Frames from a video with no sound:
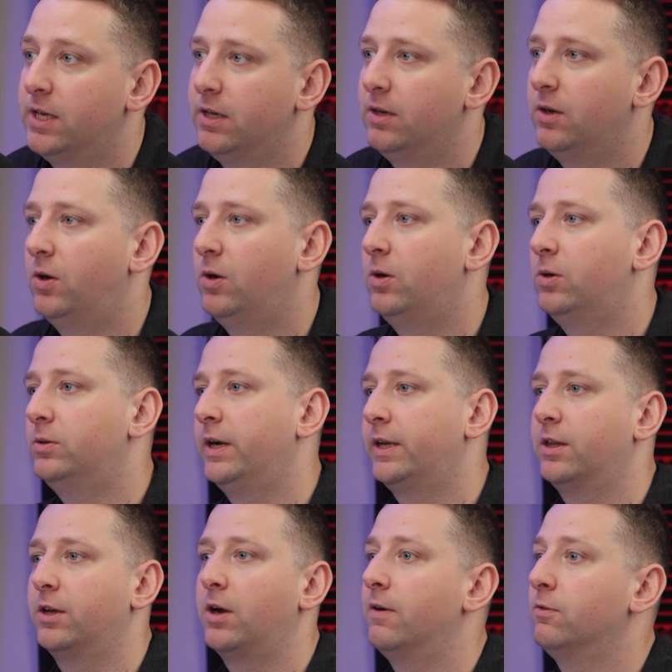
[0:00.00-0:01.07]
it. Oh,
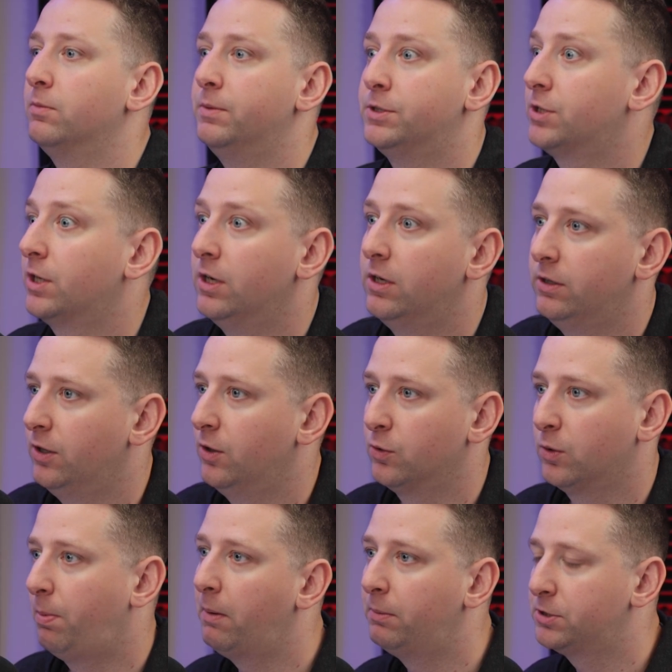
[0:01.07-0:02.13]
like the government's going to, you know,
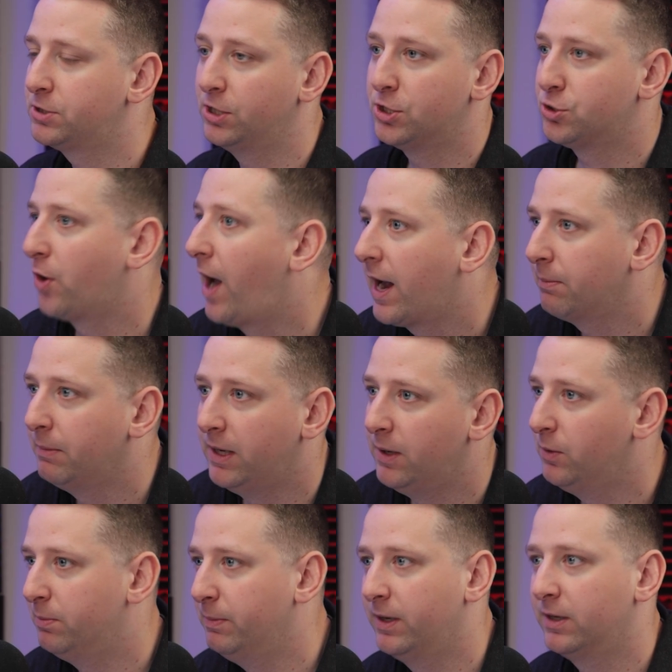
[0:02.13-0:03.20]
the Republic's going to track
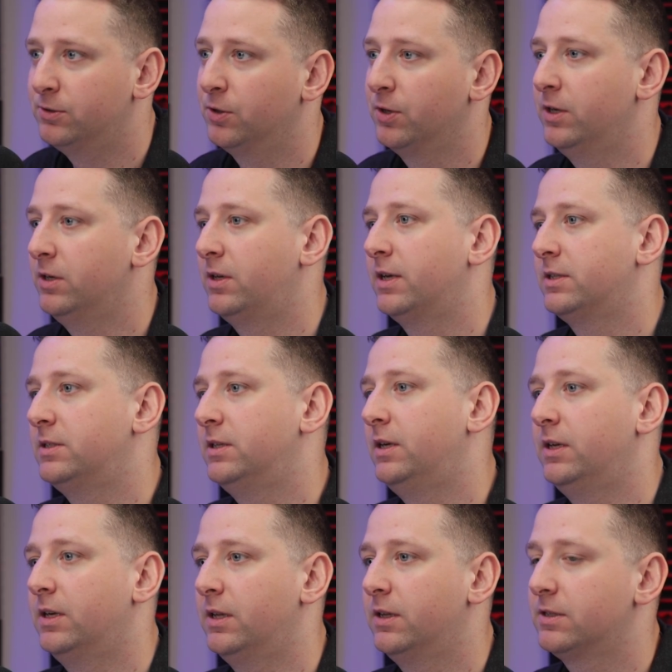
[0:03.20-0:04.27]
me with midichlorian
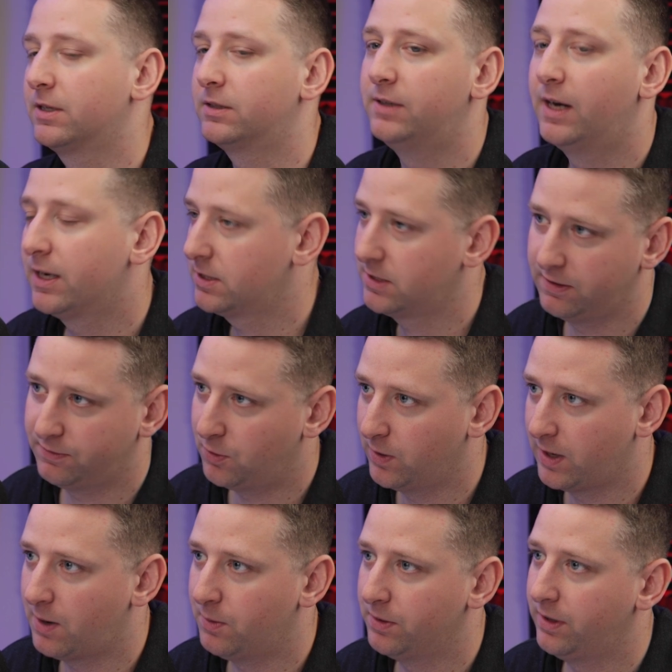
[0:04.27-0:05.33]
testing, and there's like a lot of stuff
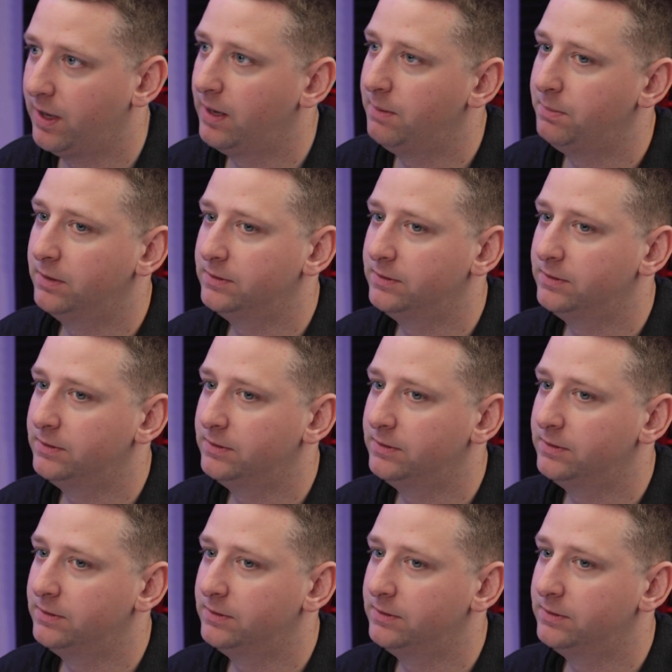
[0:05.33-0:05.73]
going on with that.